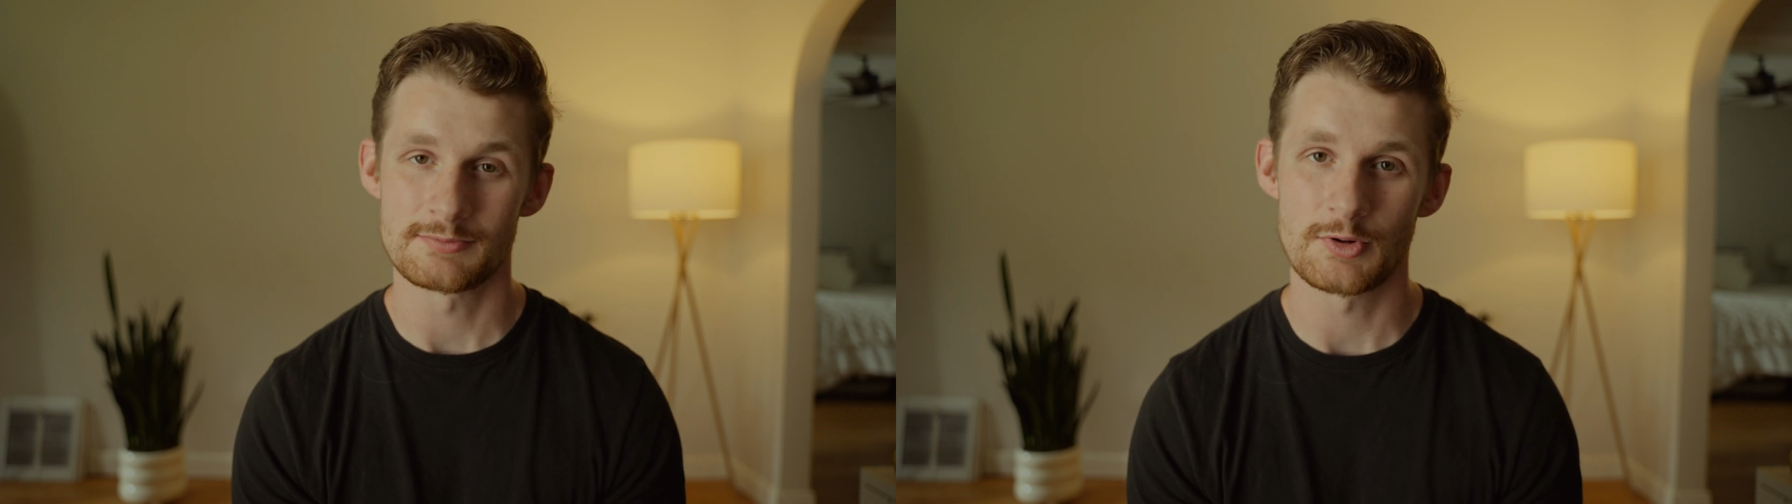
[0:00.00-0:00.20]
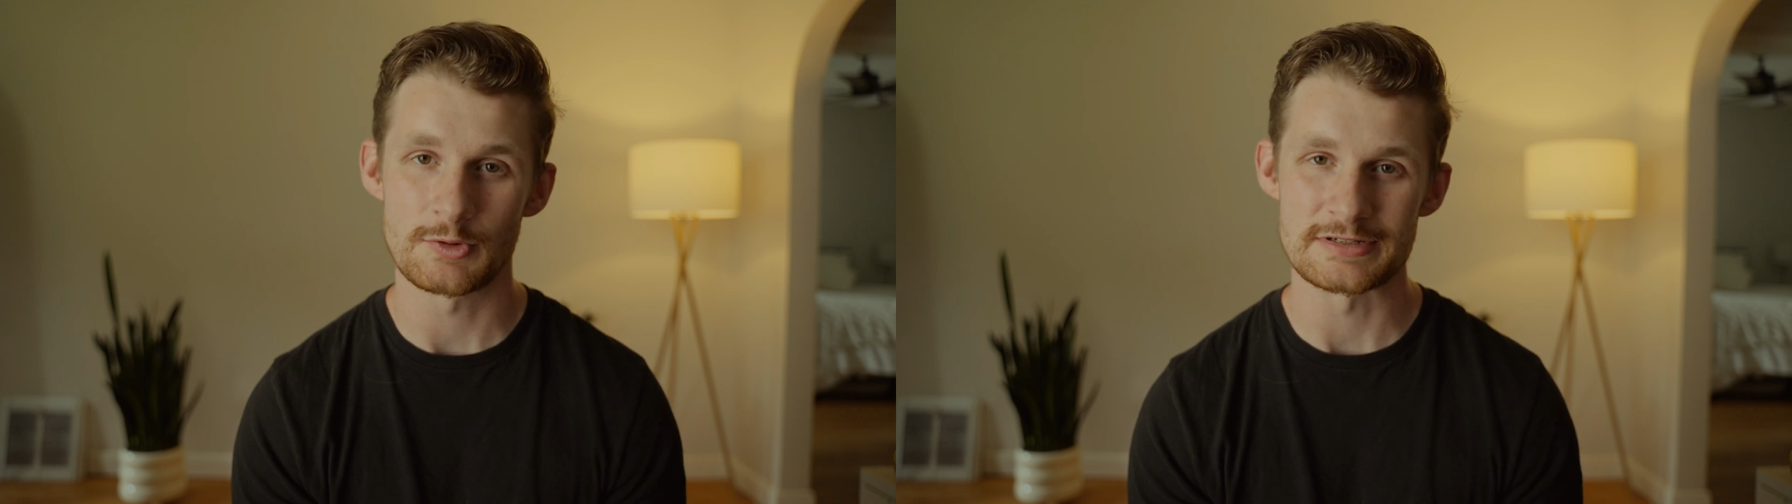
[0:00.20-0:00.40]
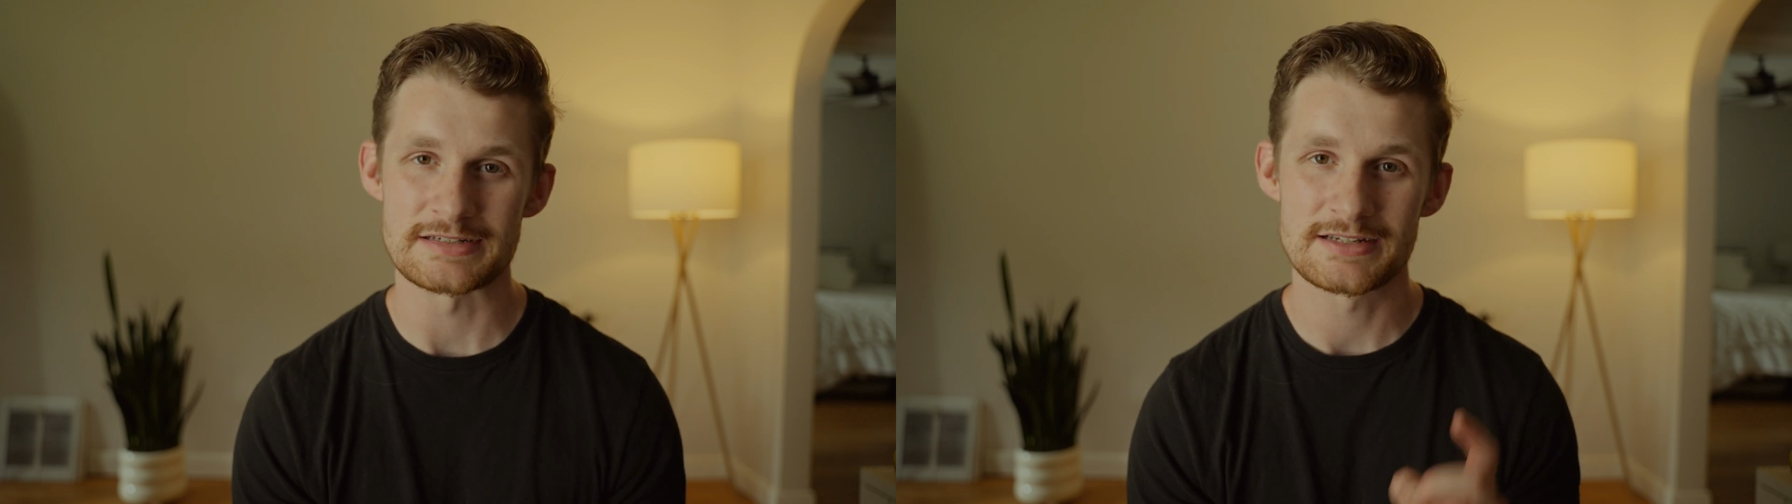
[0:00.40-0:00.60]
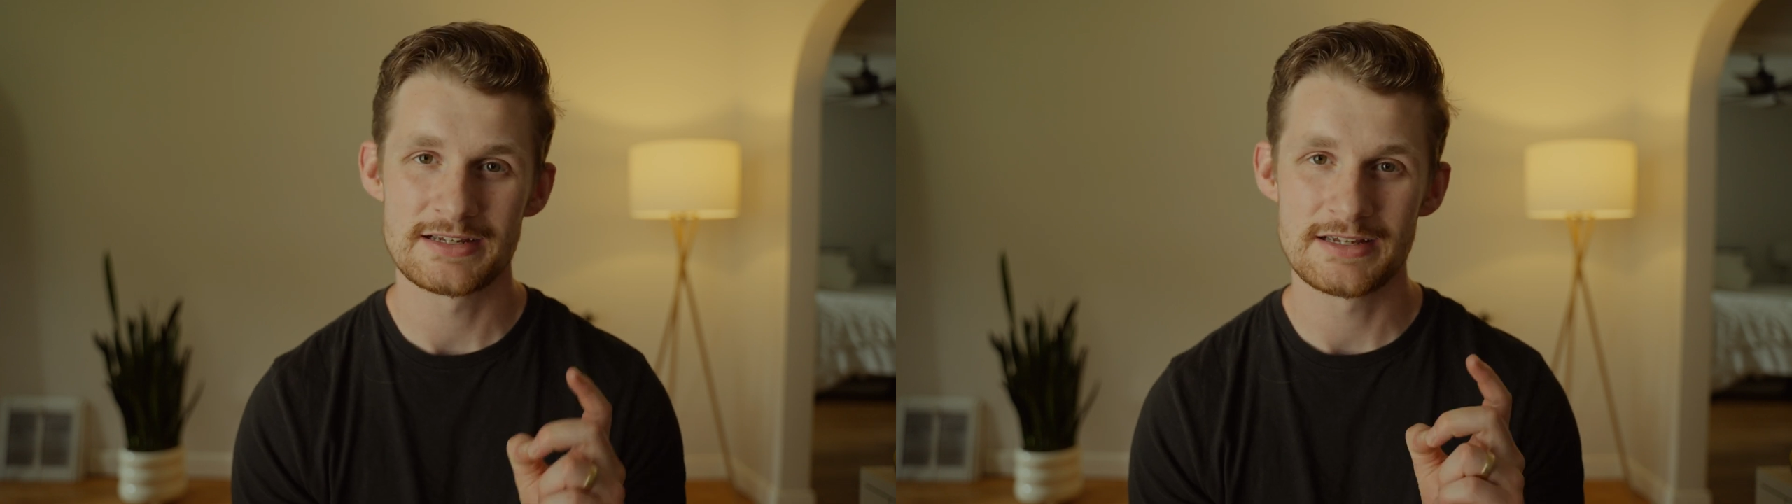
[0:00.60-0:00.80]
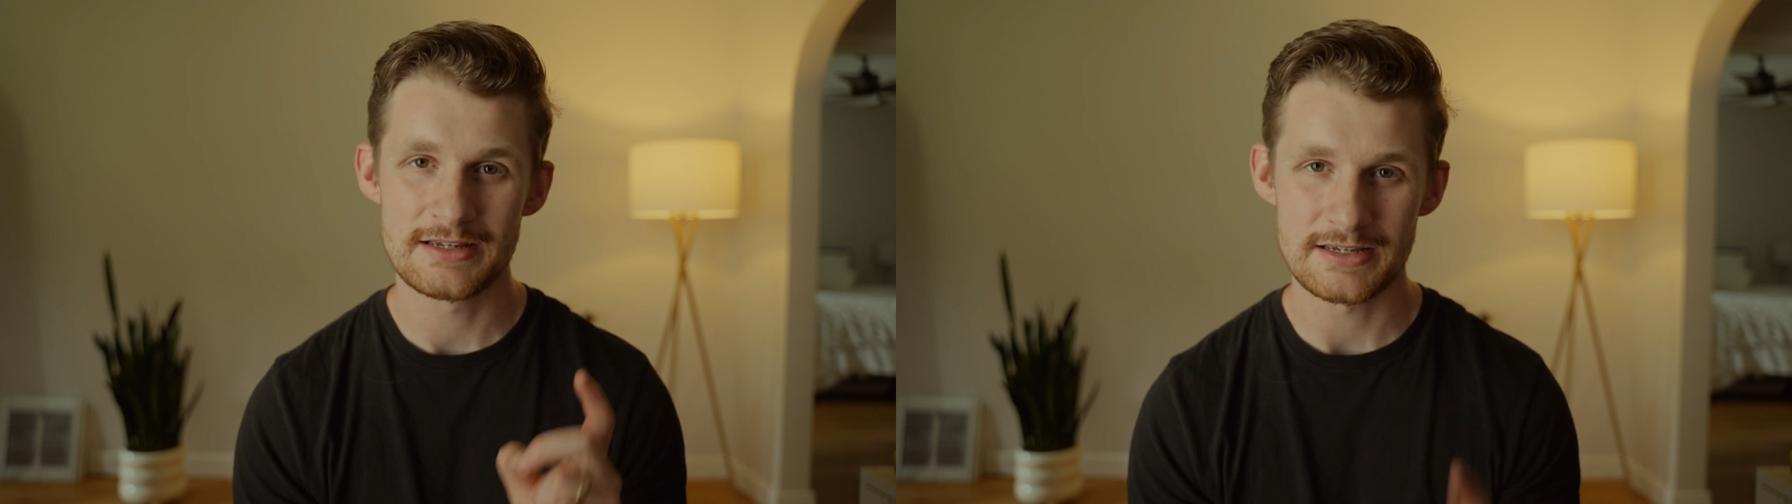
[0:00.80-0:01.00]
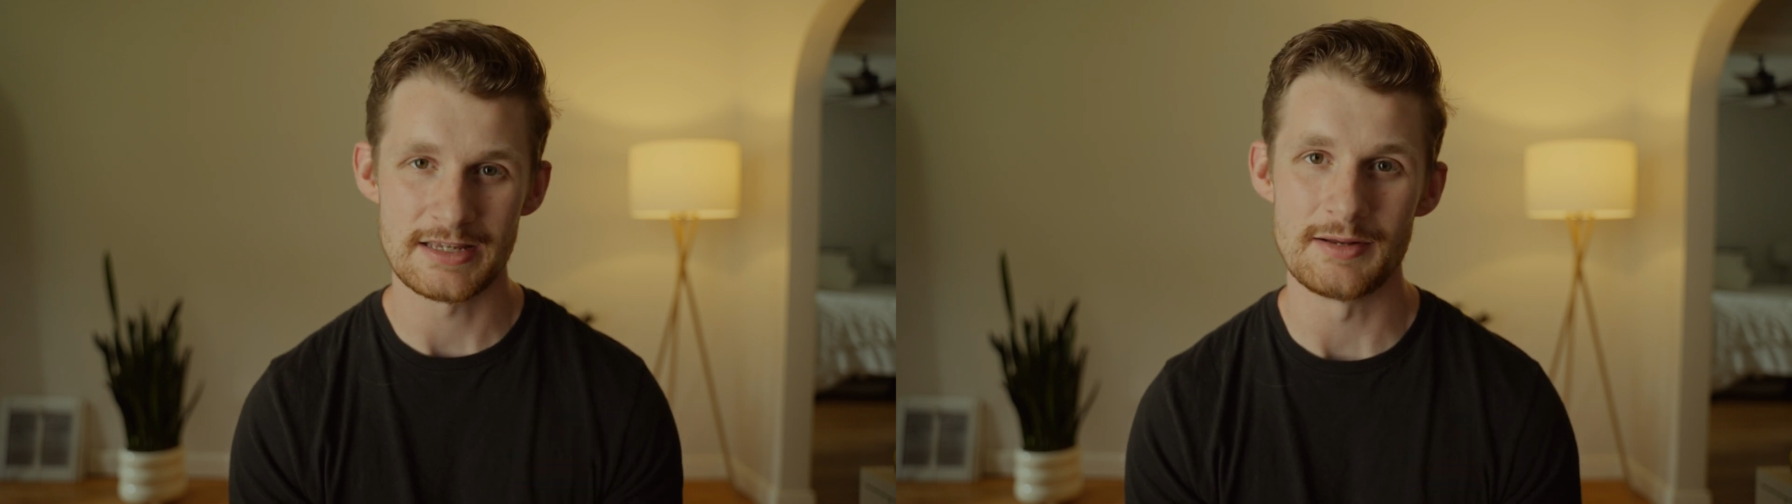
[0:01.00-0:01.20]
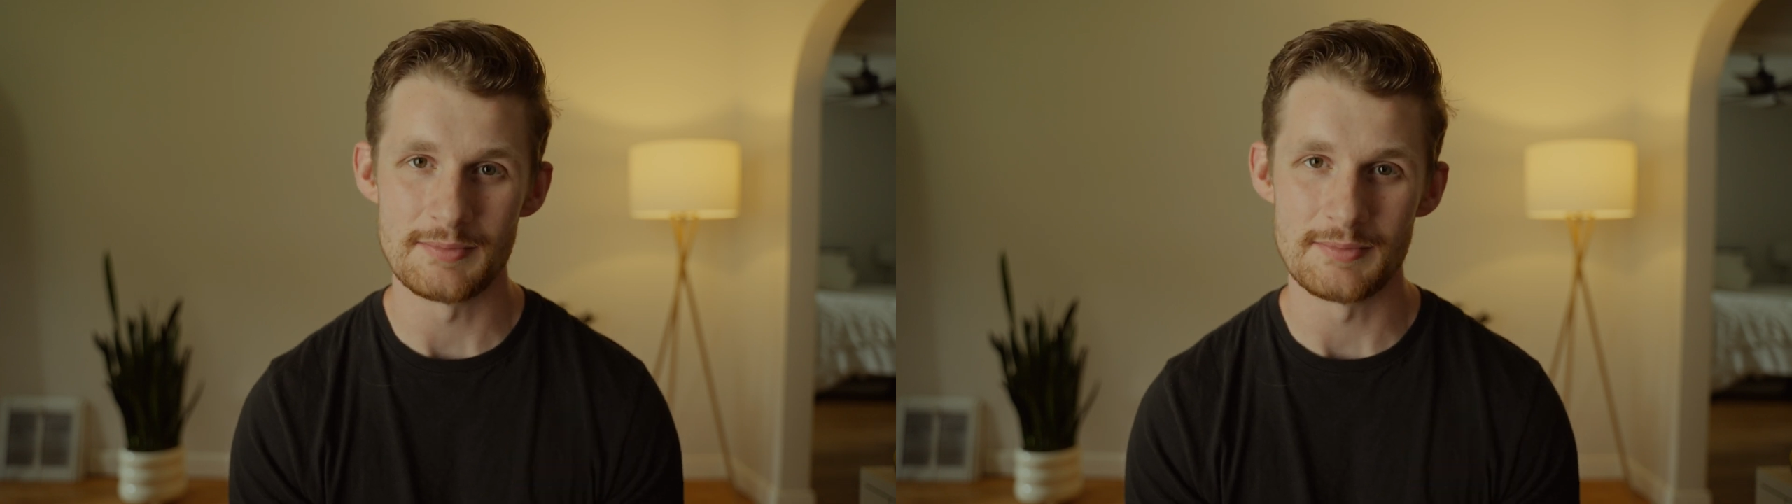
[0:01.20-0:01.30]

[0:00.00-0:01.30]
important in a